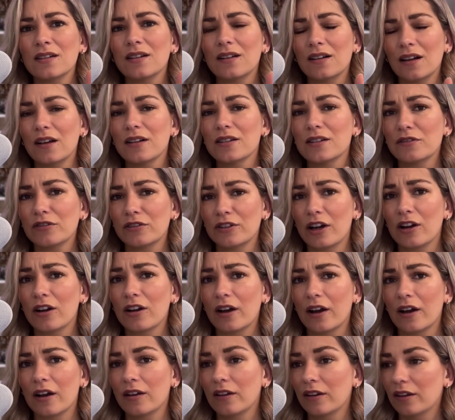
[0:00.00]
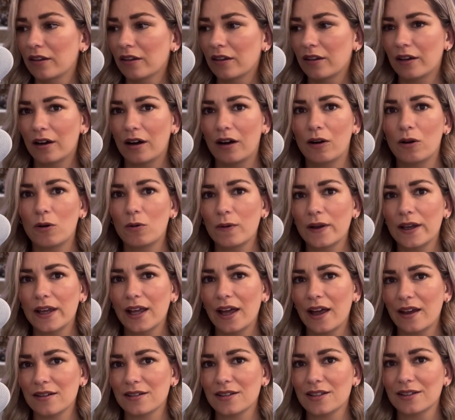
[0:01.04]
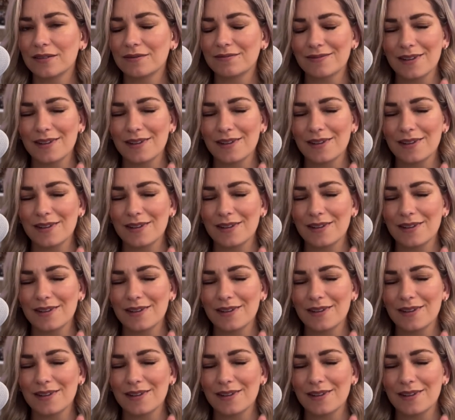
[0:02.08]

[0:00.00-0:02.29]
glass of Rioja the whole weekend.